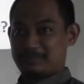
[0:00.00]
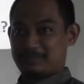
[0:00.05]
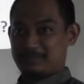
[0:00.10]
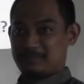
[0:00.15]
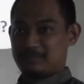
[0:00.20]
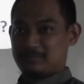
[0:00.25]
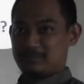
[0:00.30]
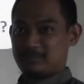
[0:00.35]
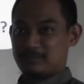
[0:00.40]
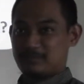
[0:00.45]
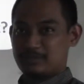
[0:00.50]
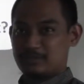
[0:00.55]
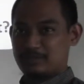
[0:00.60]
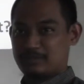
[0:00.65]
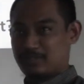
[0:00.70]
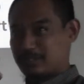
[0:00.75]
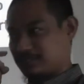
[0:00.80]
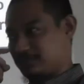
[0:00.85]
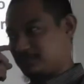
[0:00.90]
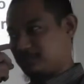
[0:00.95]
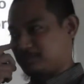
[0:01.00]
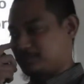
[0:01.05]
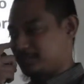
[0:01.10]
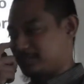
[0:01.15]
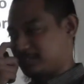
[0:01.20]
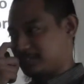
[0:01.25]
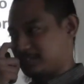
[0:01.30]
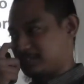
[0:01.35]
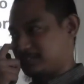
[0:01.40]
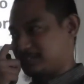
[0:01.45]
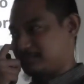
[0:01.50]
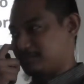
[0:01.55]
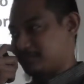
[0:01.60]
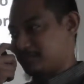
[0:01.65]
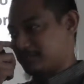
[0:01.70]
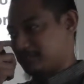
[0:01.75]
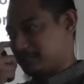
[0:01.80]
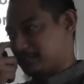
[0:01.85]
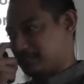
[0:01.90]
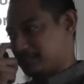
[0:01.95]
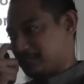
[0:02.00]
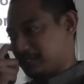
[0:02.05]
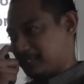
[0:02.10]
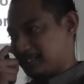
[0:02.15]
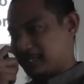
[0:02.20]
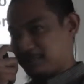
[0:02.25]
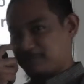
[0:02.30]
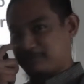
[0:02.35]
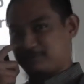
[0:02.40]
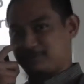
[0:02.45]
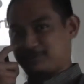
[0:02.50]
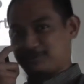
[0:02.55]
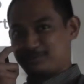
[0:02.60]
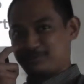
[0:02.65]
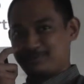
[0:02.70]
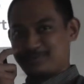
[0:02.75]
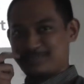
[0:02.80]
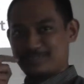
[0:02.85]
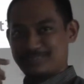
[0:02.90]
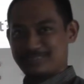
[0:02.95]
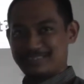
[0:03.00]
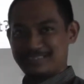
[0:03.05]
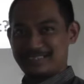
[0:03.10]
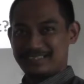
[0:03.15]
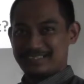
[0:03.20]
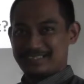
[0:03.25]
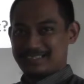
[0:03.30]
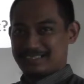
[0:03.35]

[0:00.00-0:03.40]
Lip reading: because for some reason I don't want actually, but I have to because,